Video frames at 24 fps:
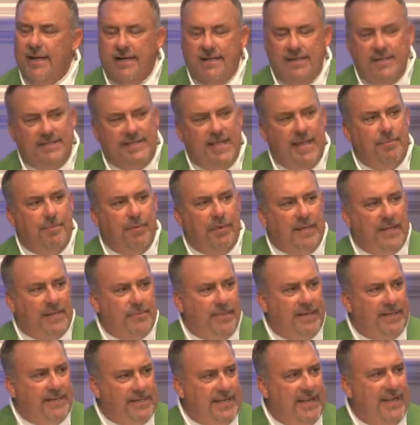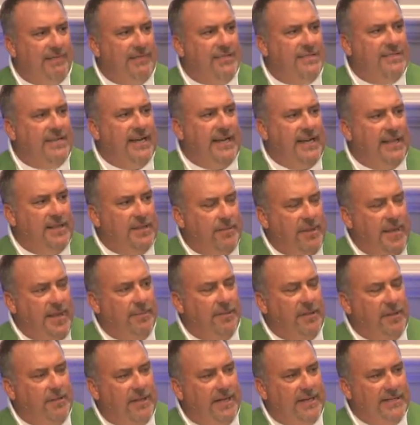The temple had been devastated. The
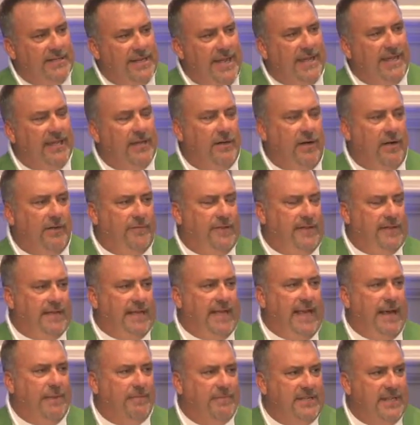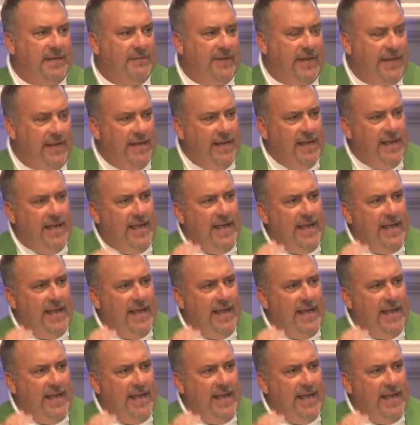people had been taken off into captivity.